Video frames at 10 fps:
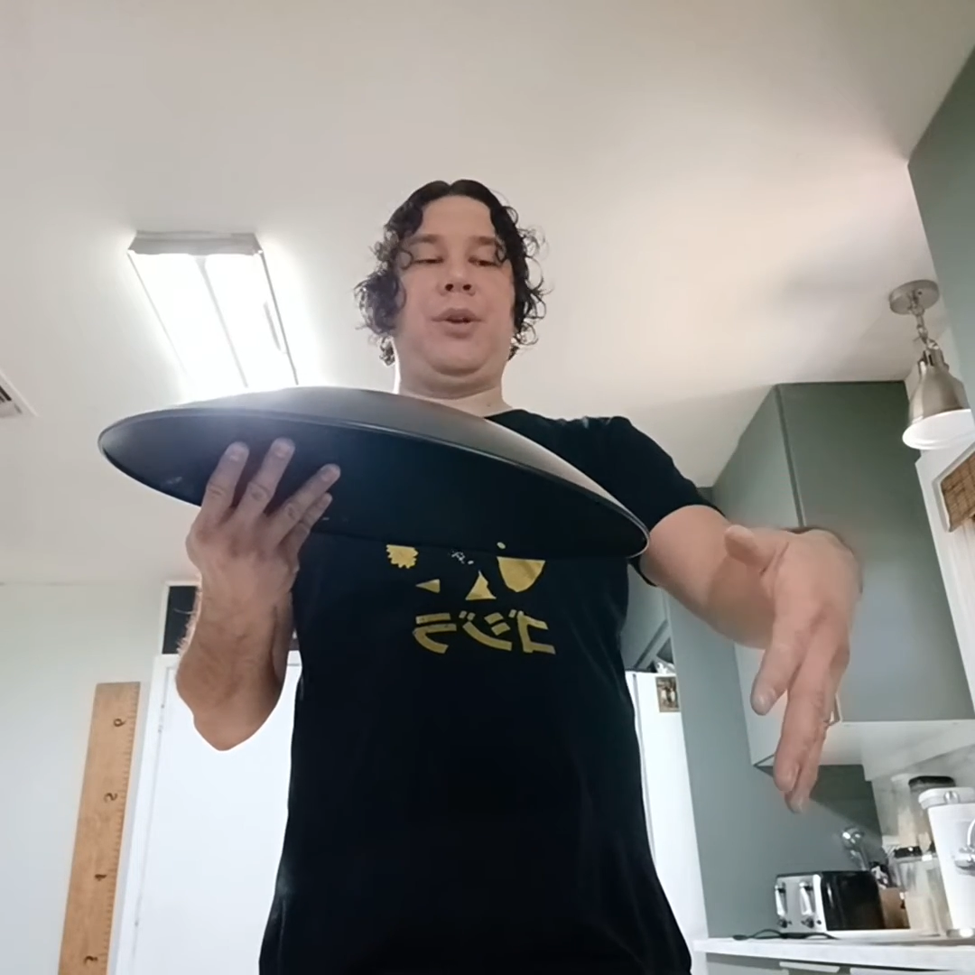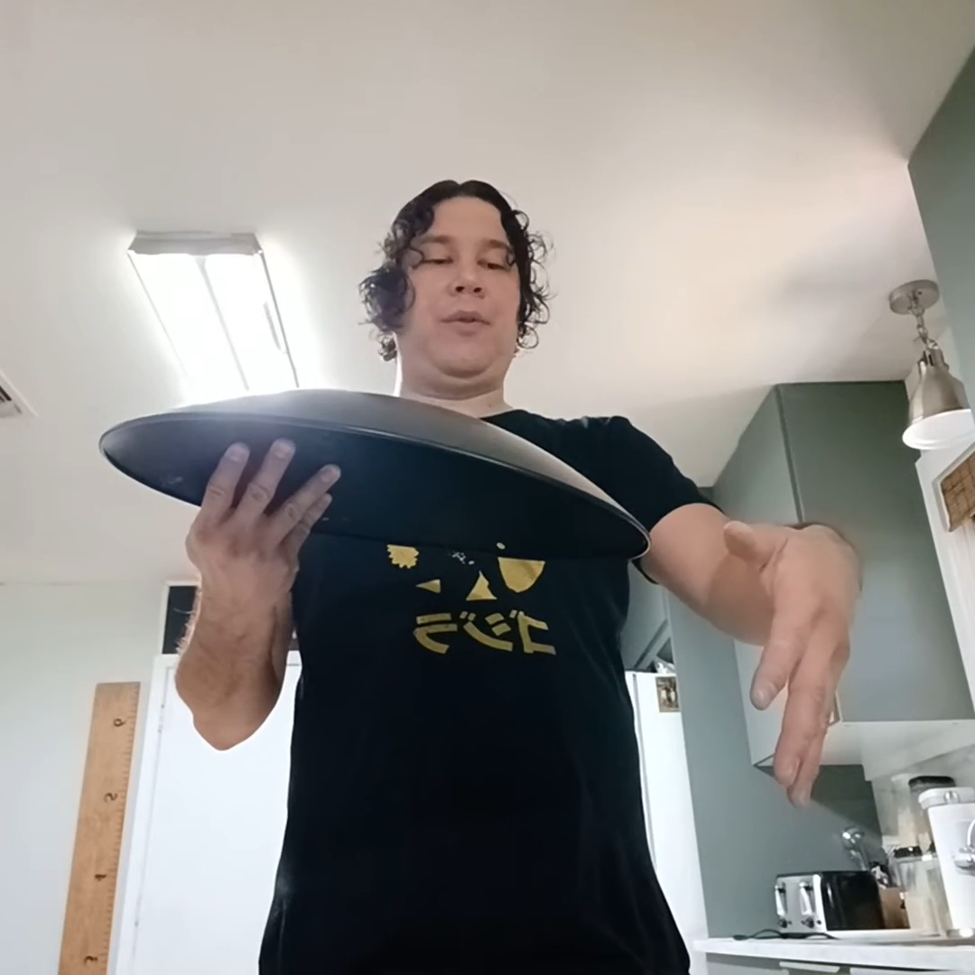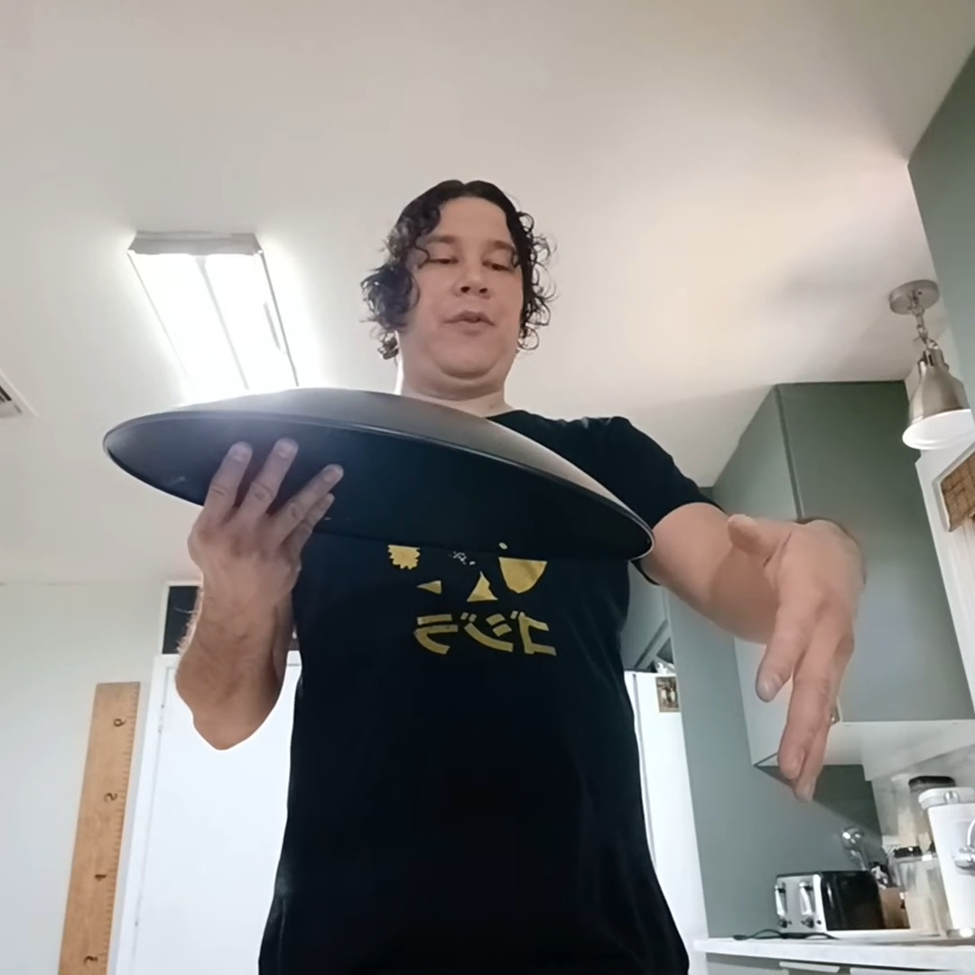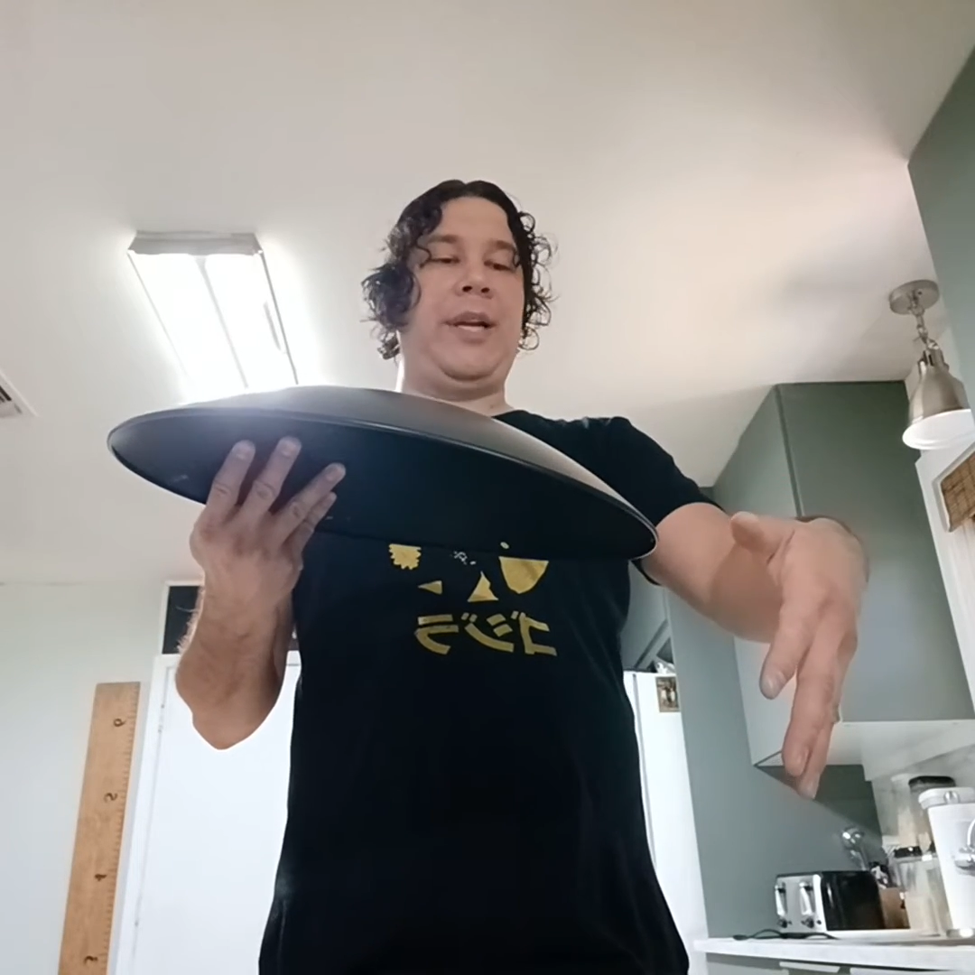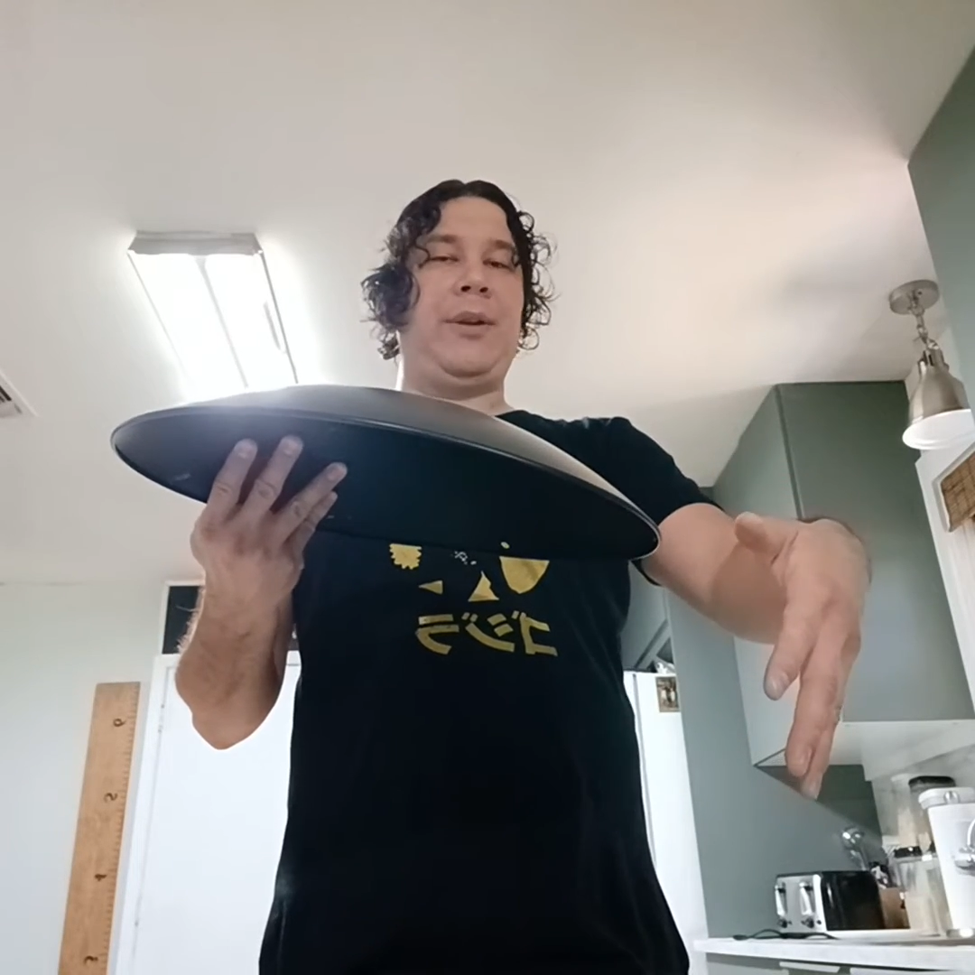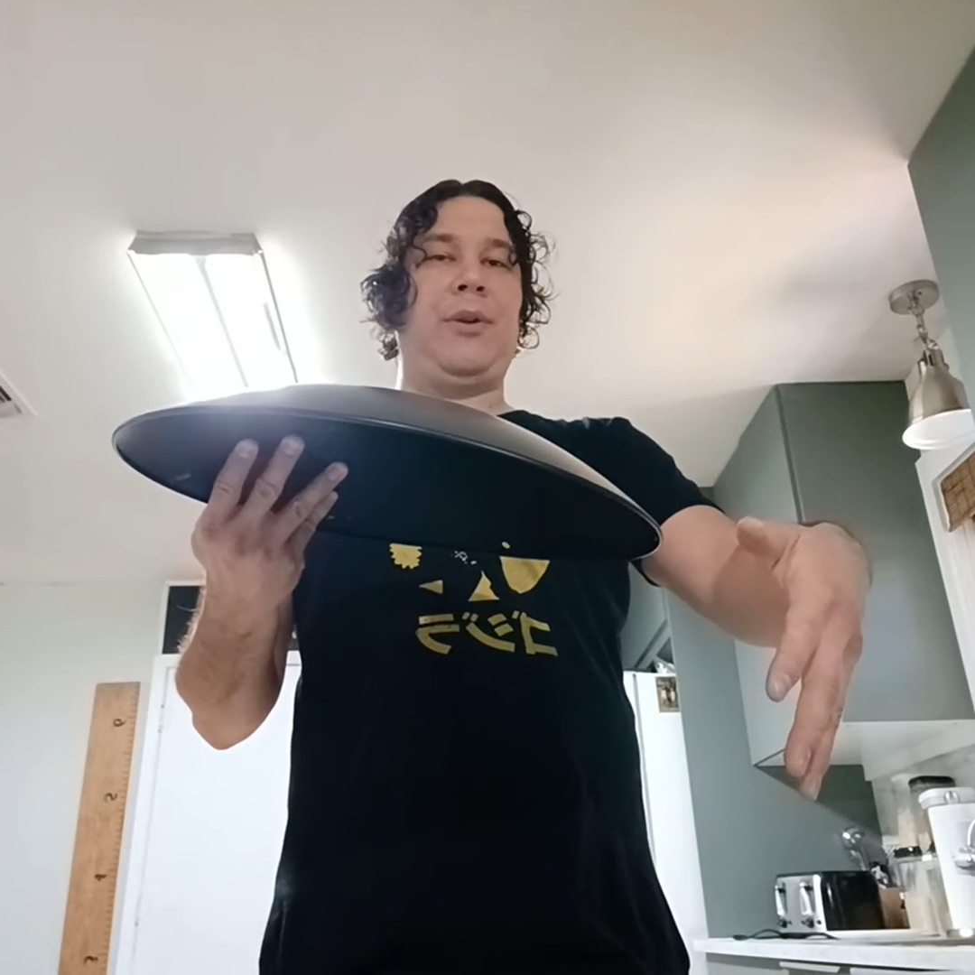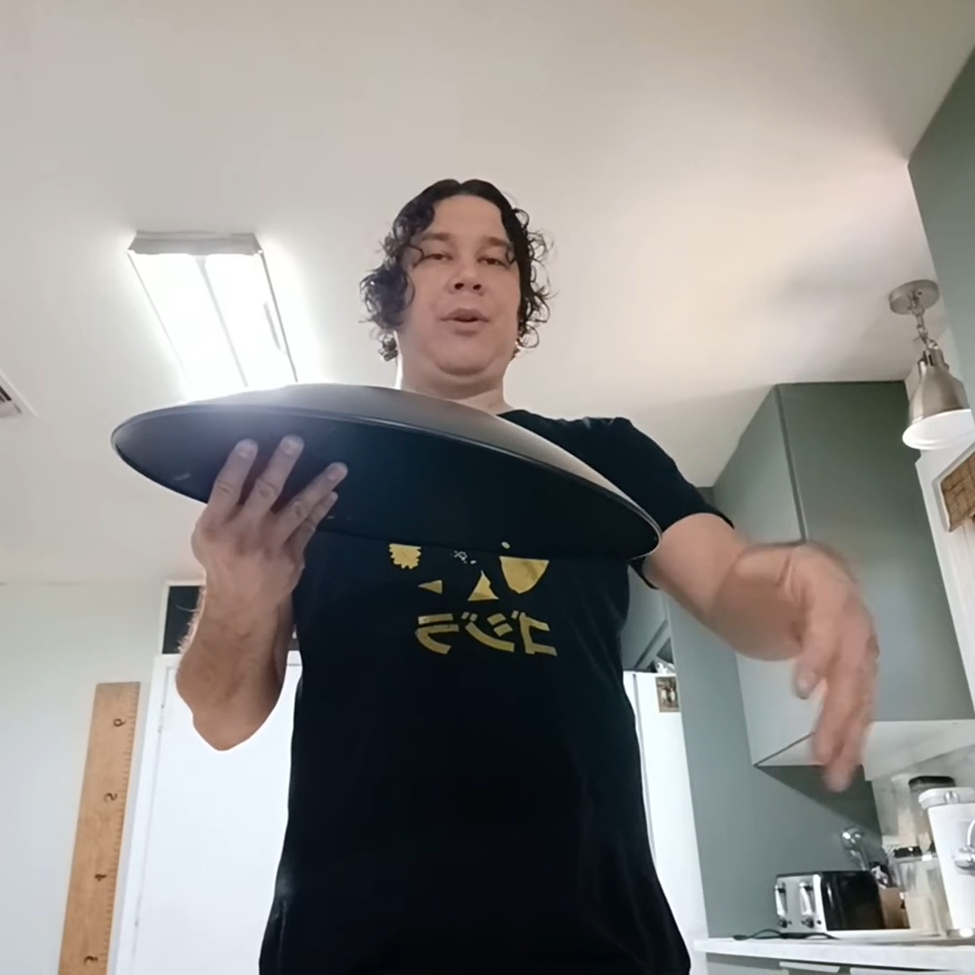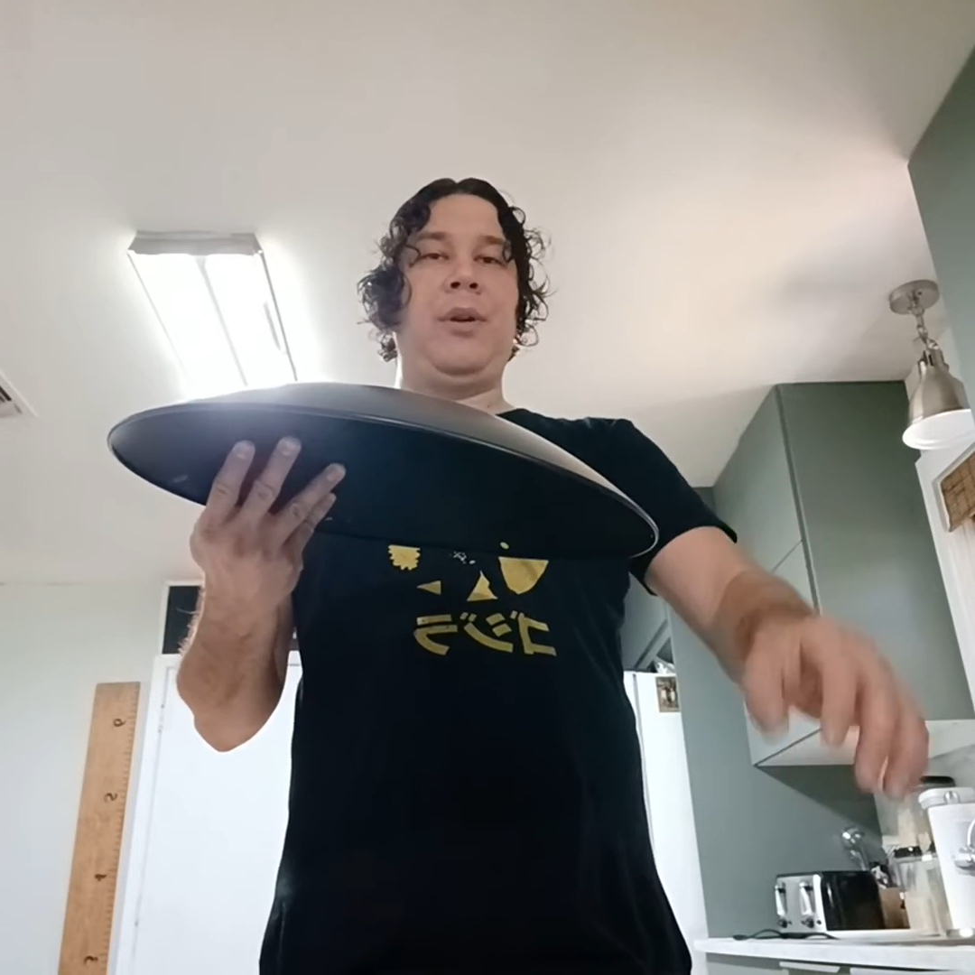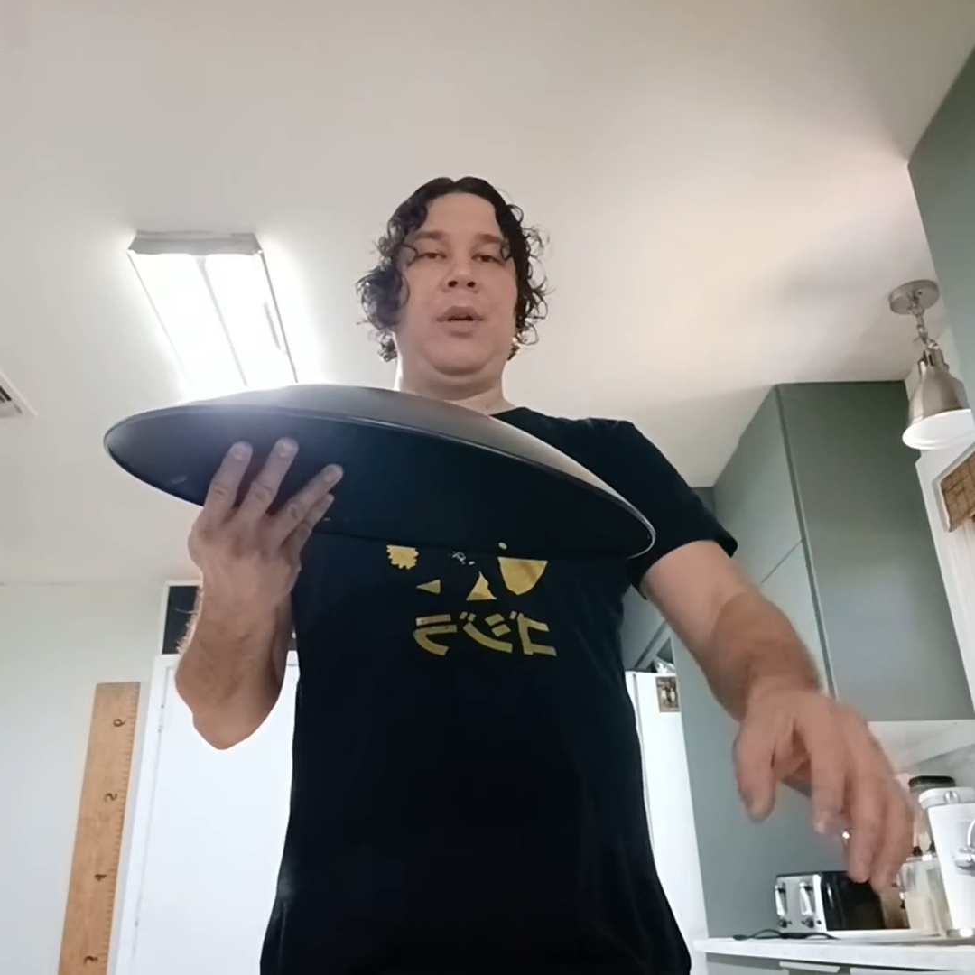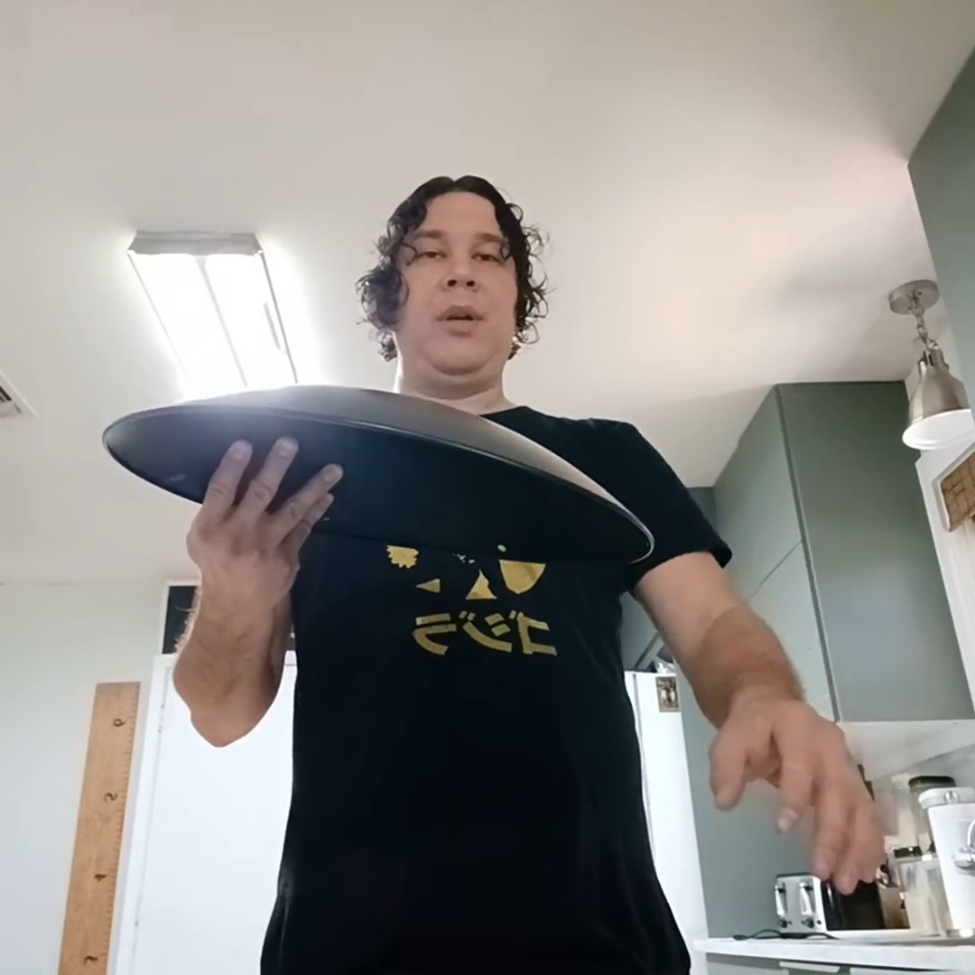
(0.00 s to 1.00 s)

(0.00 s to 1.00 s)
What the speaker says: your feeder,